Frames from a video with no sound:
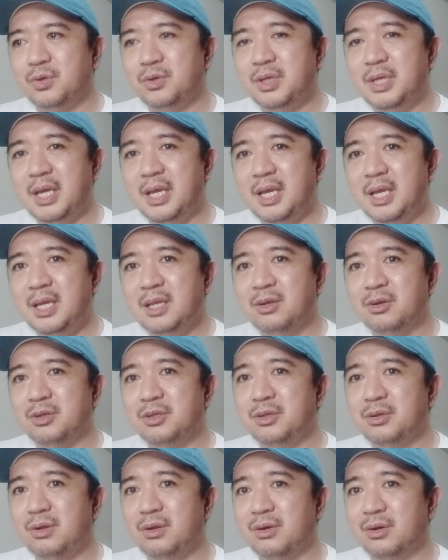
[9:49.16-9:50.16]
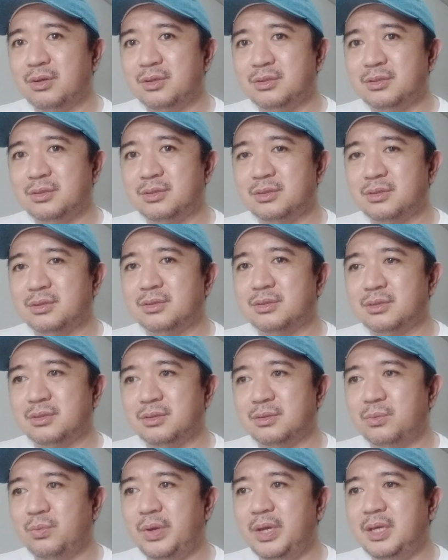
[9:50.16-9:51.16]
gain or you lost
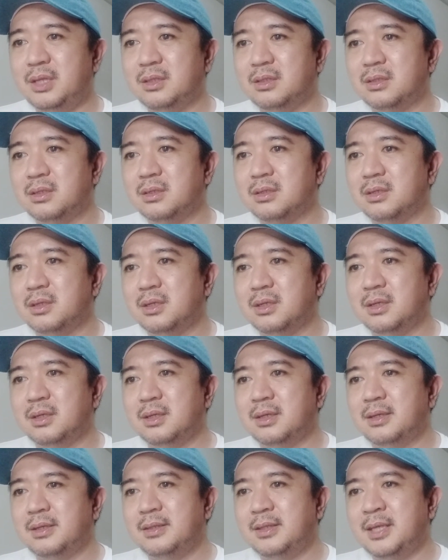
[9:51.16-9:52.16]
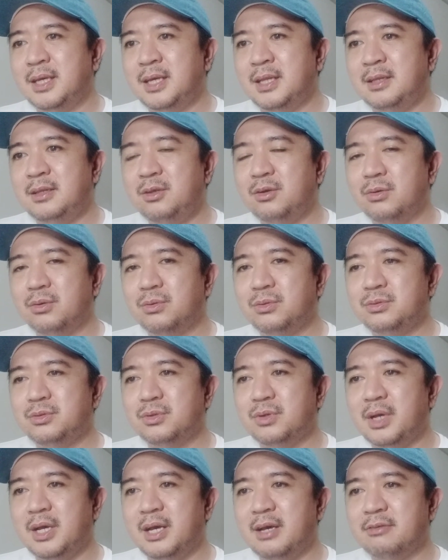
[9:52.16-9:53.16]
weight. Then you
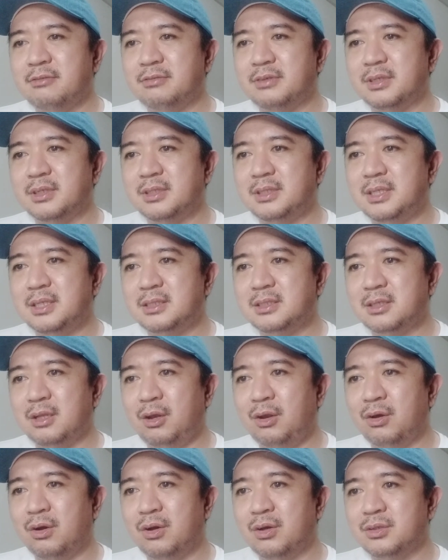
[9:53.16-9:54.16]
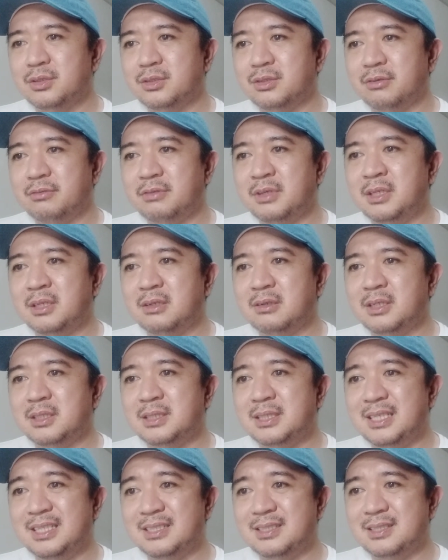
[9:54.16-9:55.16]
also have this loss of
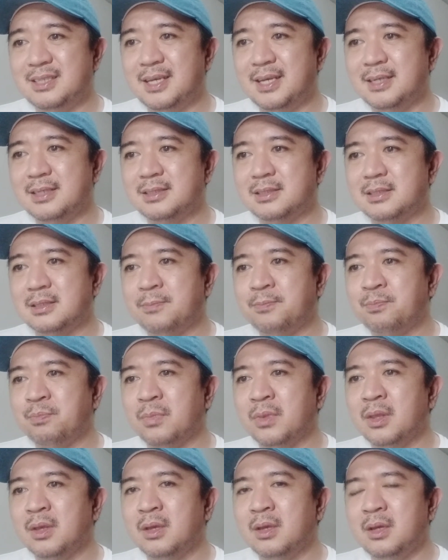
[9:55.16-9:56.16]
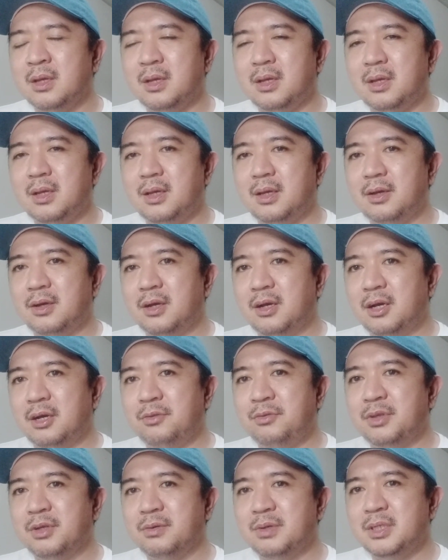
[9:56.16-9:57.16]
interest in sex.
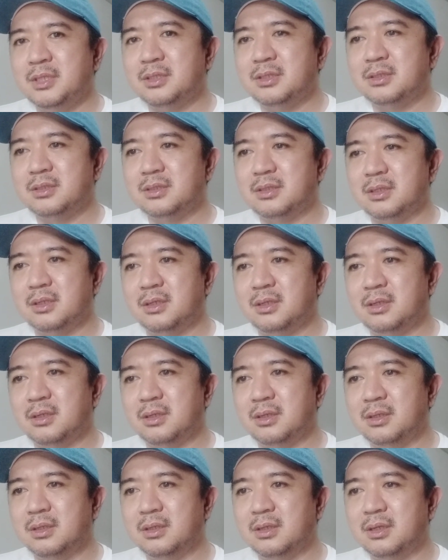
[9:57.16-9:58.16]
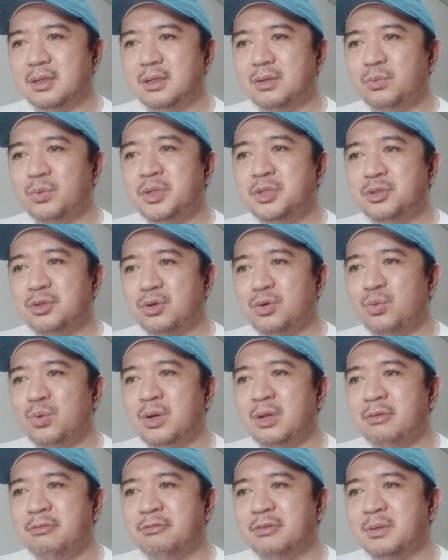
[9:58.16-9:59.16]
There is
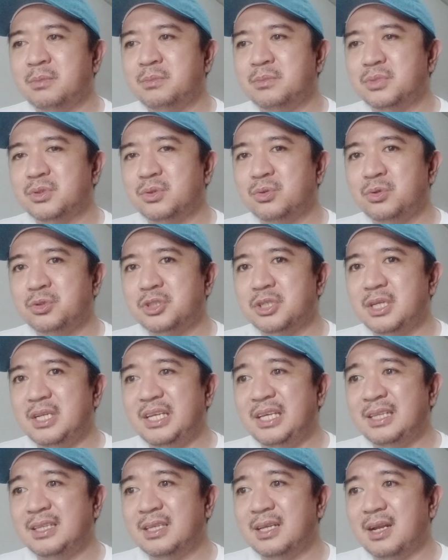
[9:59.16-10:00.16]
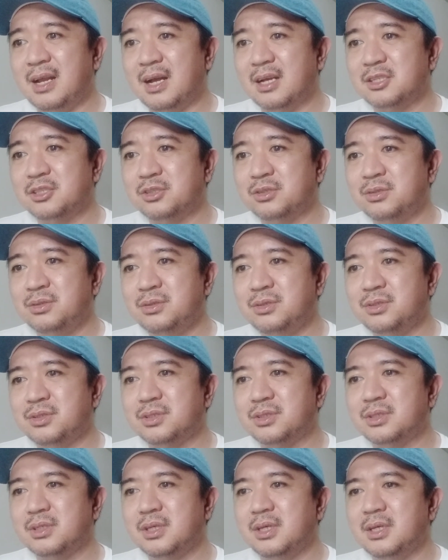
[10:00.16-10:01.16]
withdrawal from social
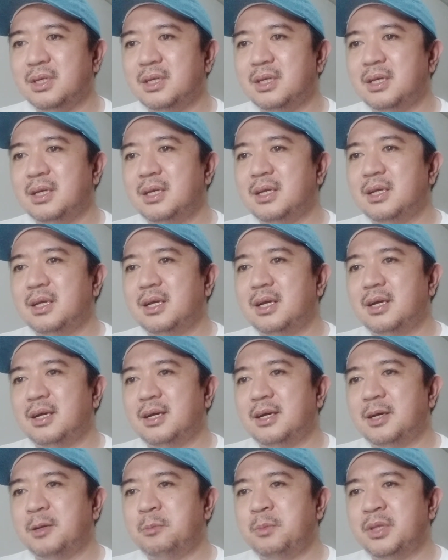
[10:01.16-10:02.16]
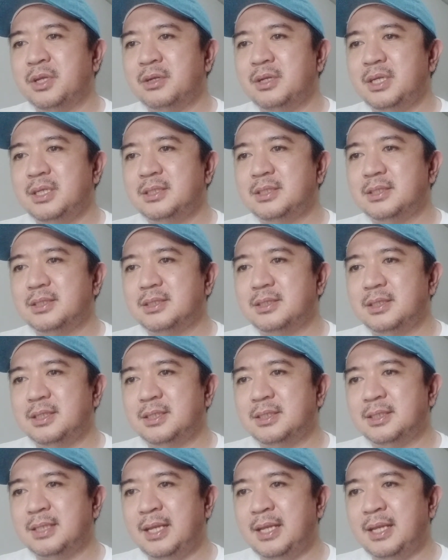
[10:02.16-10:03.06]
interactions. there is this